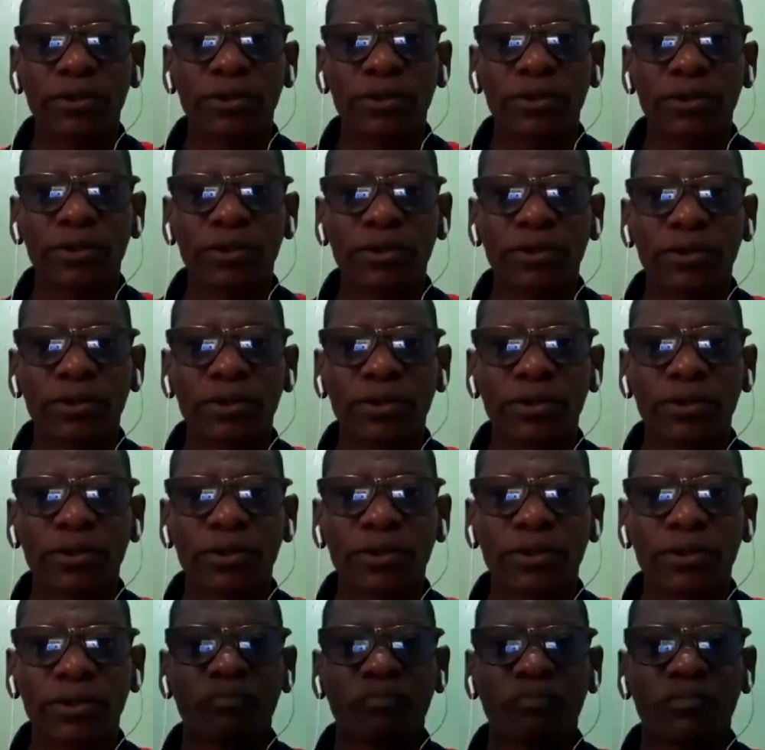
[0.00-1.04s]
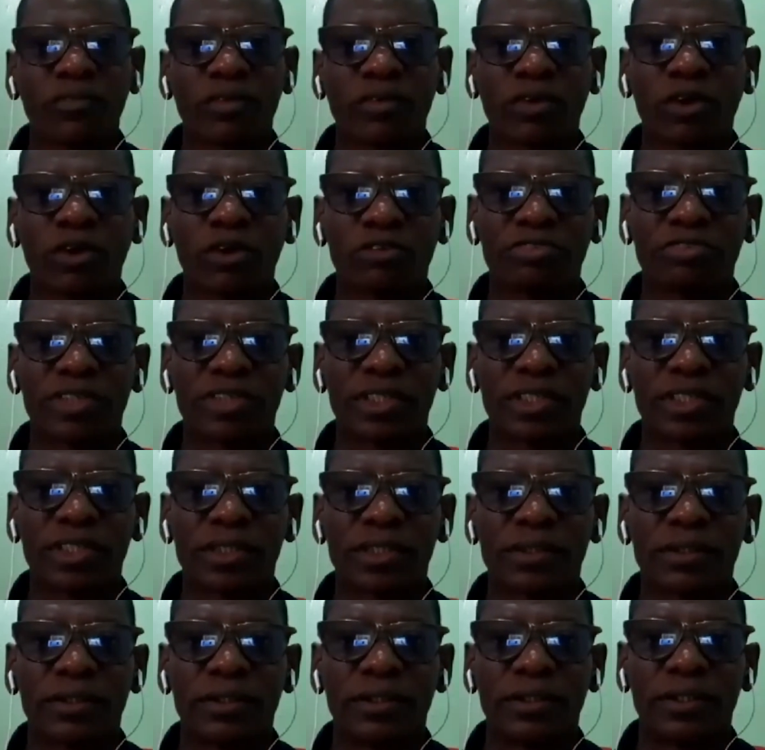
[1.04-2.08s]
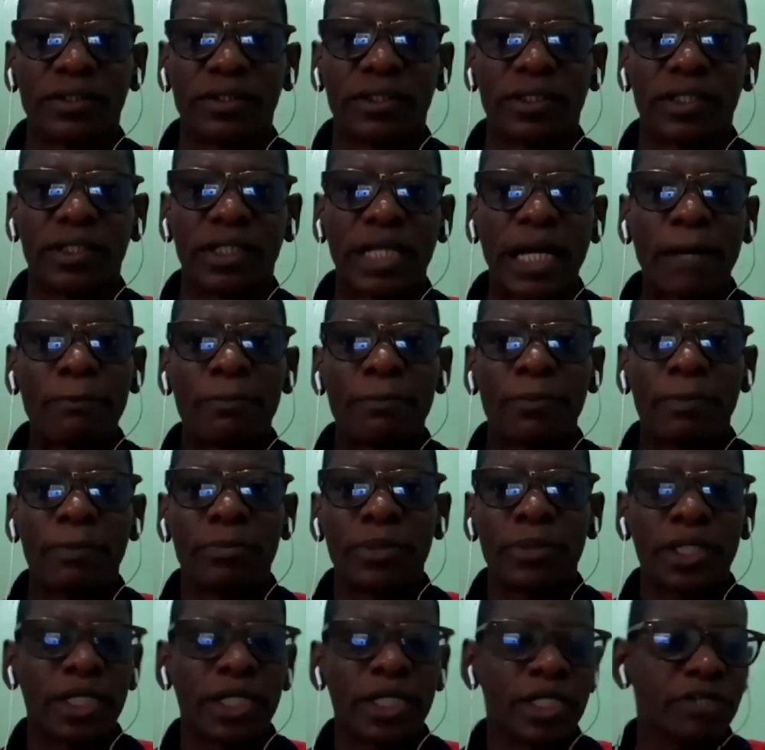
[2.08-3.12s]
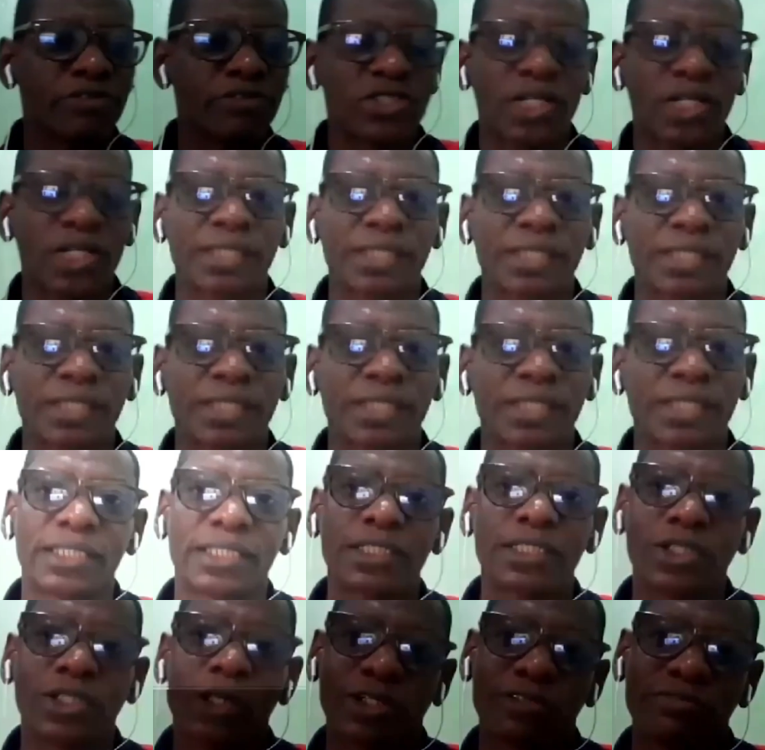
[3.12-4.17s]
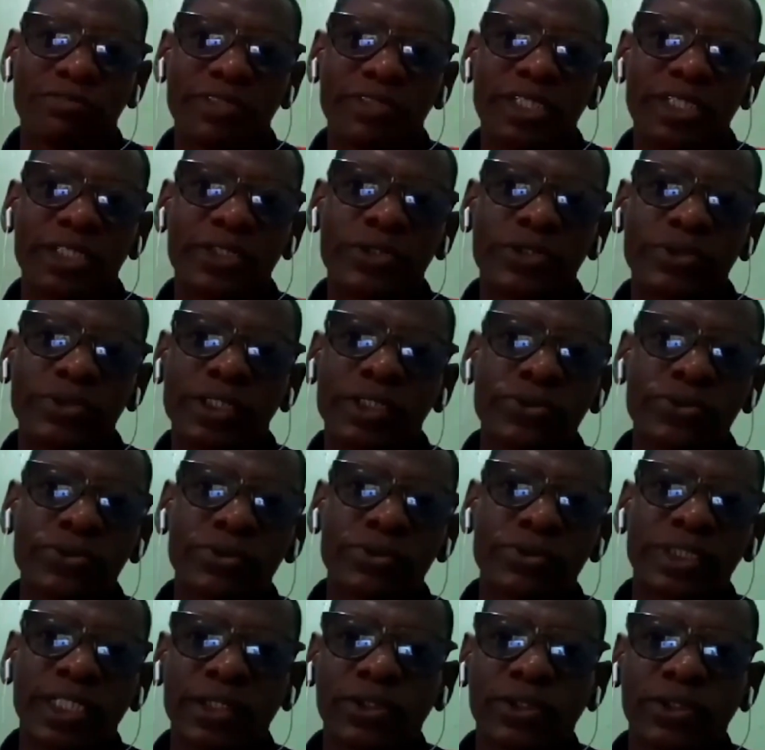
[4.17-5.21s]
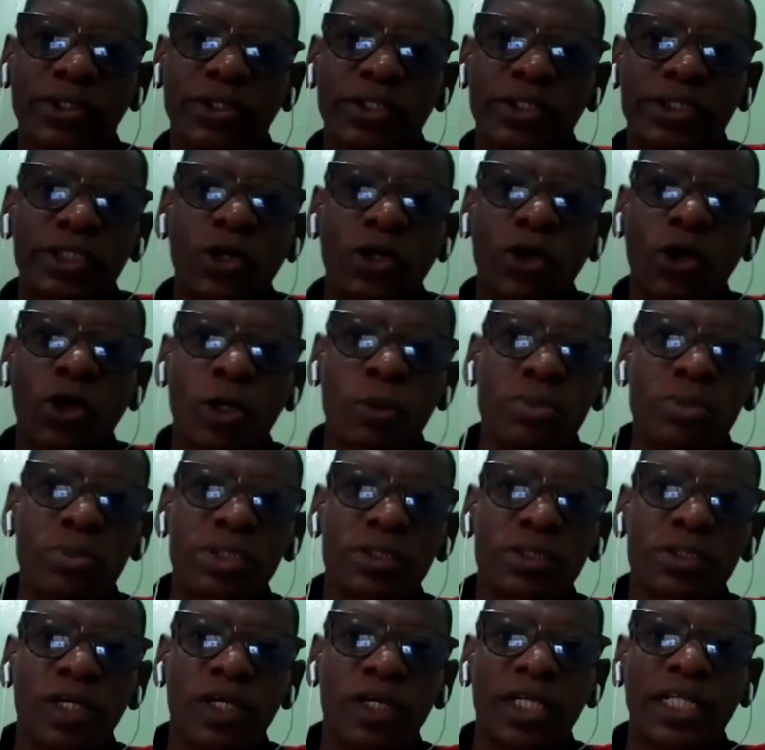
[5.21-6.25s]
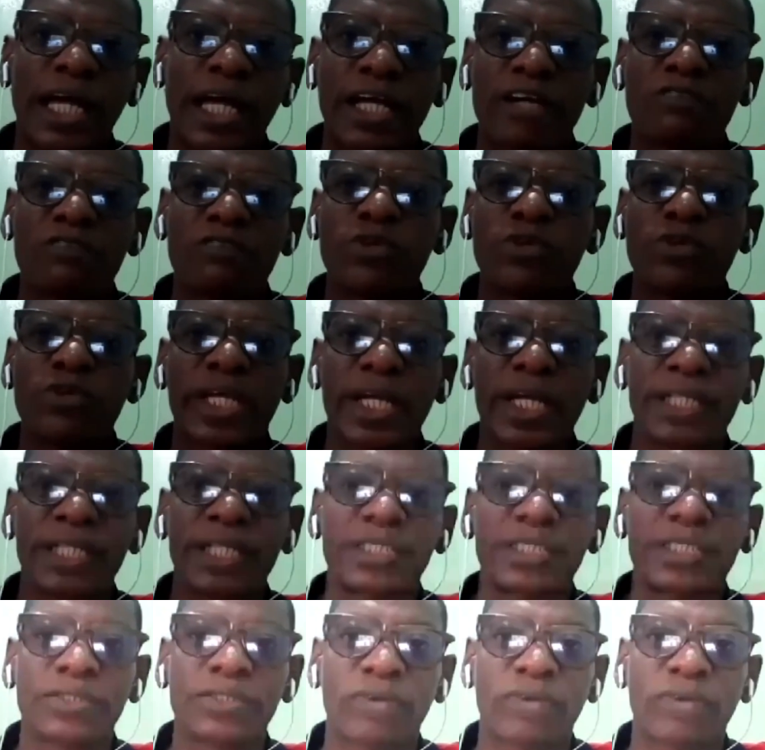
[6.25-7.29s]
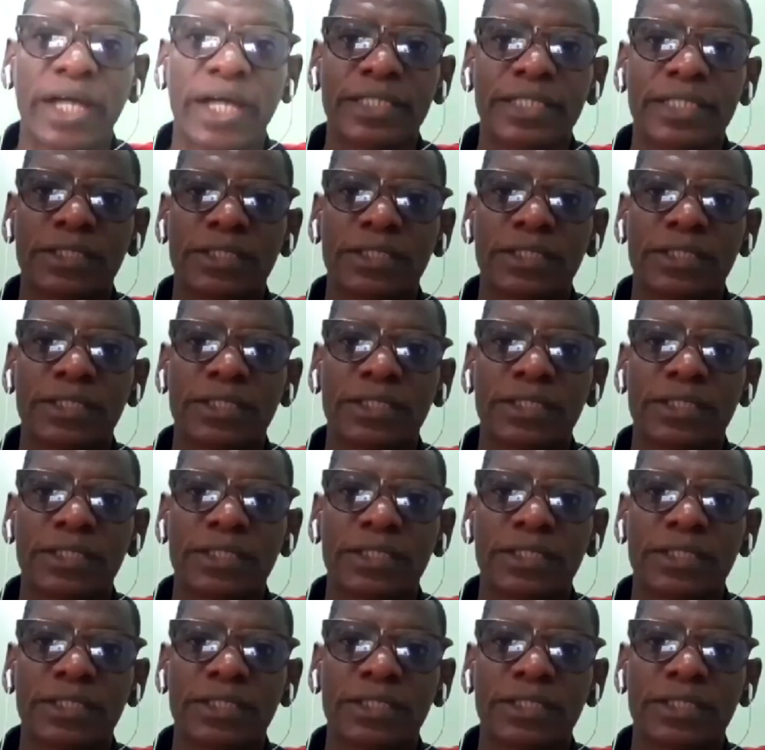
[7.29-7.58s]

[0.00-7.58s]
aspect of it. The individuals are setting a lot of little technology up. Now, if we get it right,